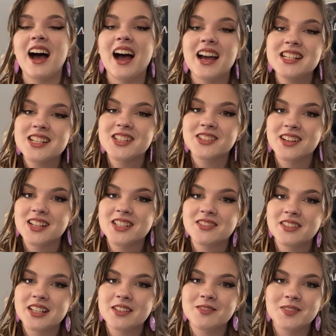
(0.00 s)
I just
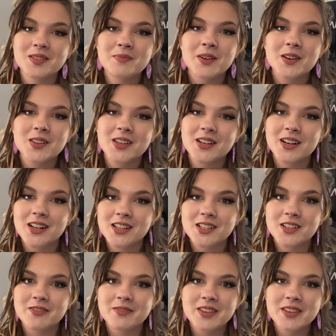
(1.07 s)
graduated from Berklee College of